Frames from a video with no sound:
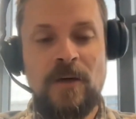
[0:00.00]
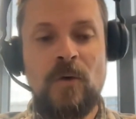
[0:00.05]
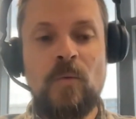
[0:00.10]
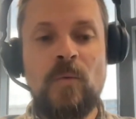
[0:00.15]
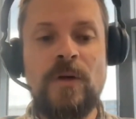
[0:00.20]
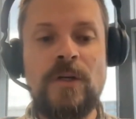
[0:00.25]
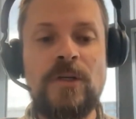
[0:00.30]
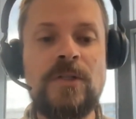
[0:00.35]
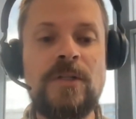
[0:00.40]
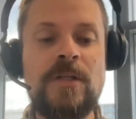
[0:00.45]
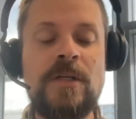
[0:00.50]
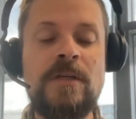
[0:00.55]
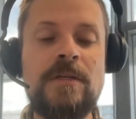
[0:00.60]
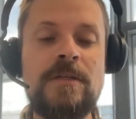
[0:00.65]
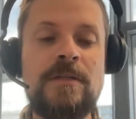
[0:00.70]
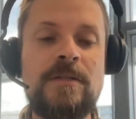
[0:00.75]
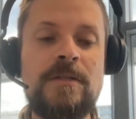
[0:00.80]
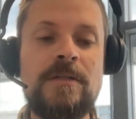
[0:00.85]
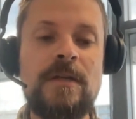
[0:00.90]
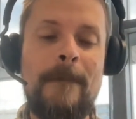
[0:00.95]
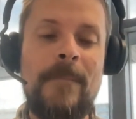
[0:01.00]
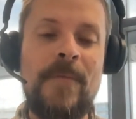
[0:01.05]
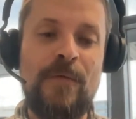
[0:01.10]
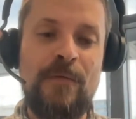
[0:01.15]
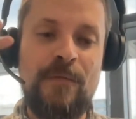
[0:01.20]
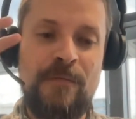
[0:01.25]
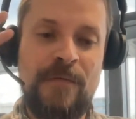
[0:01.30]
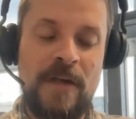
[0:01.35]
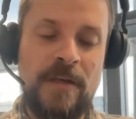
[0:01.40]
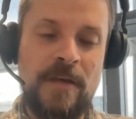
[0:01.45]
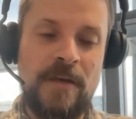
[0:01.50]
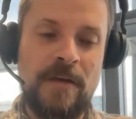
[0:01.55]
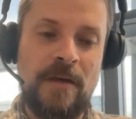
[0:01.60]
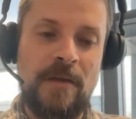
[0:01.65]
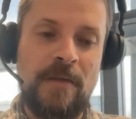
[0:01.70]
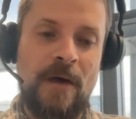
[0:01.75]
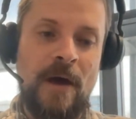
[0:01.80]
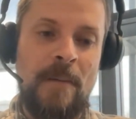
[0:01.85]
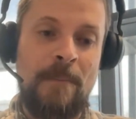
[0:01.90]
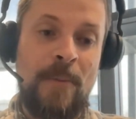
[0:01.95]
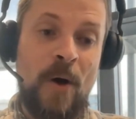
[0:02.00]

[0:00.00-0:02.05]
which is you feed it a